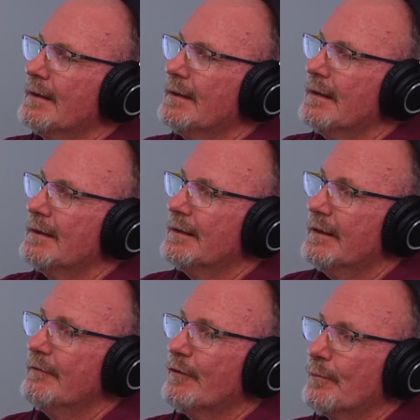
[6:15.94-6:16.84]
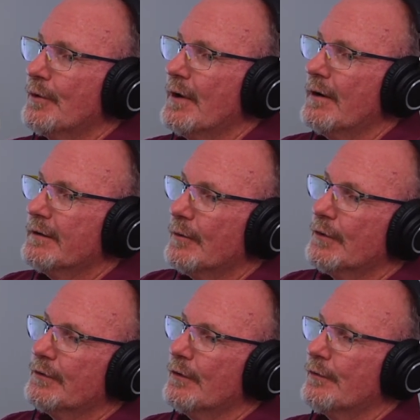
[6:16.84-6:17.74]
And the thing for Bernard that
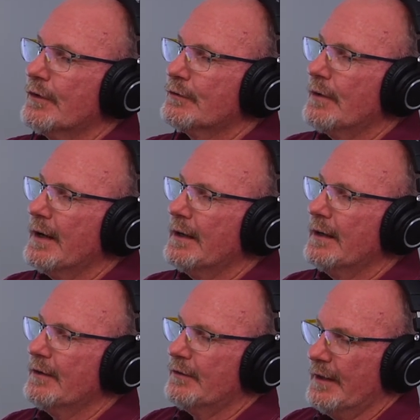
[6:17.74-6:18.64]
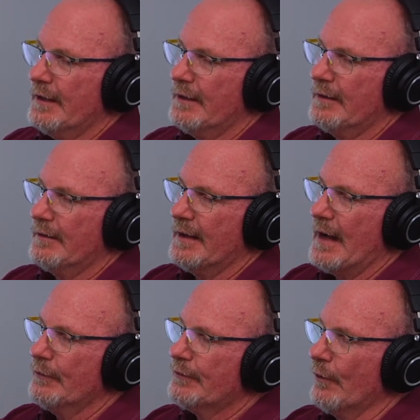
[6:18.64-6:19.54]
was so frustrating is the
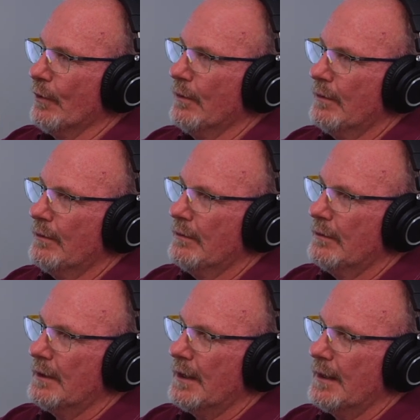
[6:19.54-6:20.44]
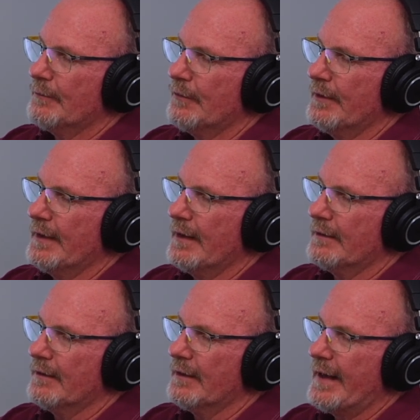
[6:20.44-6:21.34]
outsole.
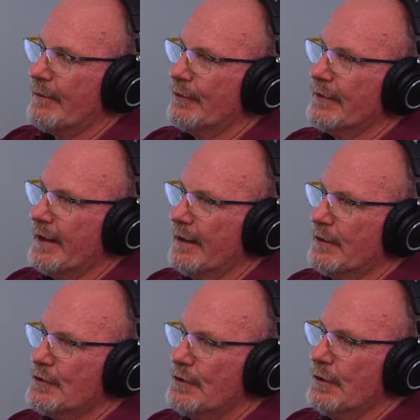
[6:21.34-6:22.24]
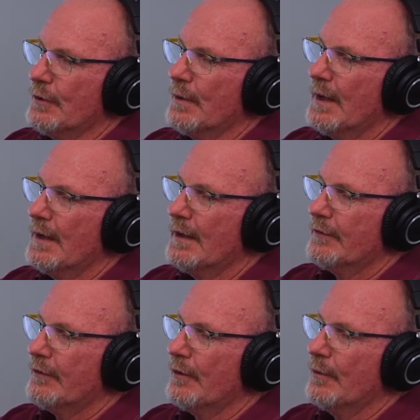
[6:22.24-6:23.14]
The lateral side of the shoe.
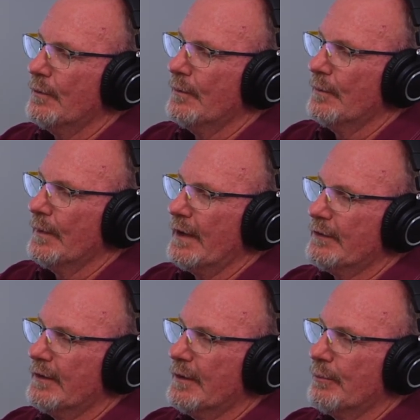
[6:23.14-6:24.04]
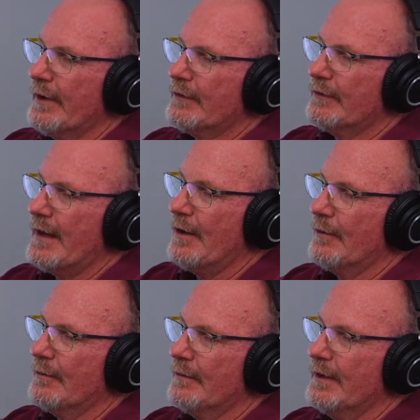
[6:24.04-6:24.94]
So as it compresses
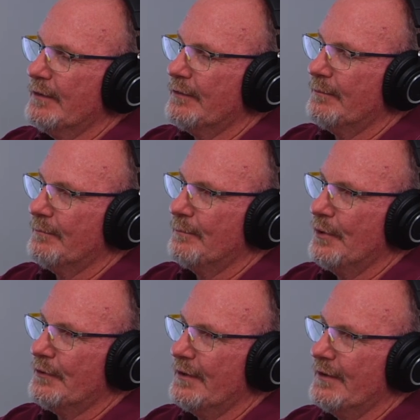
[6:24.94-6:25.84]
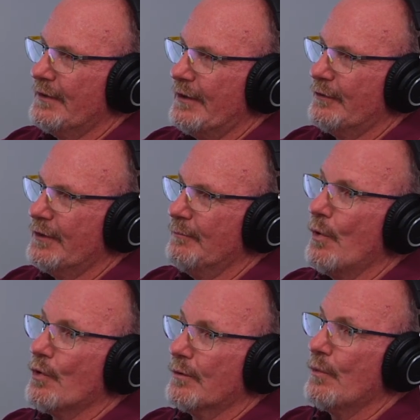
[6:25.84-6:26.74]
out, he's pushing his energy
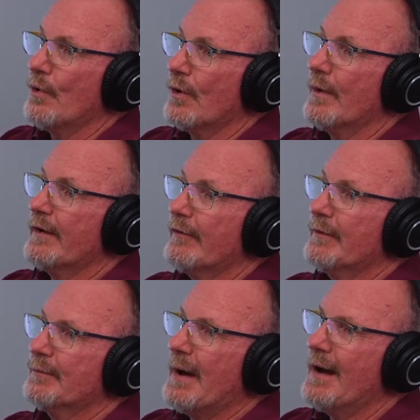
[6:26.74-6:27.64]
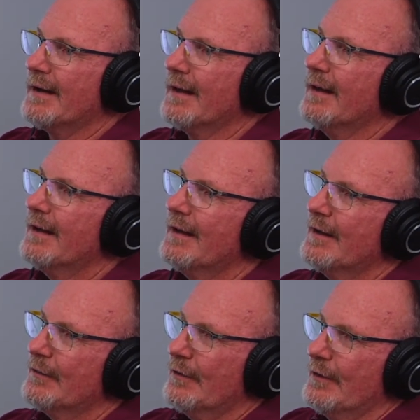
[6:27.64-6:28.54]
more and more away from his body.
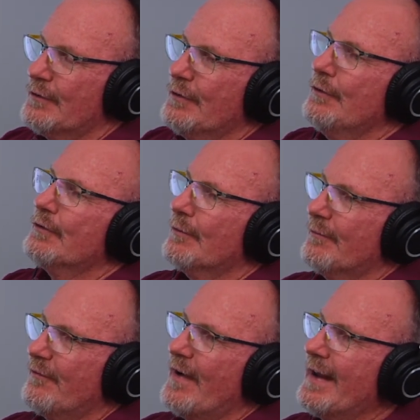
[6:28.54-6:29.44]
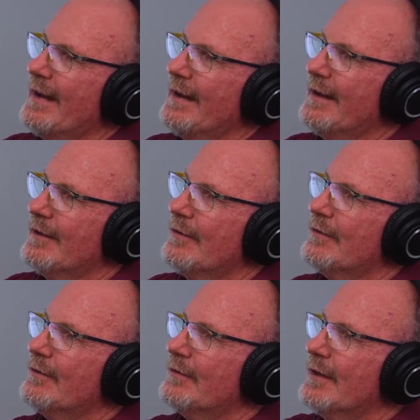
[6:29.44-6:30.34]
So the shoes are fighting his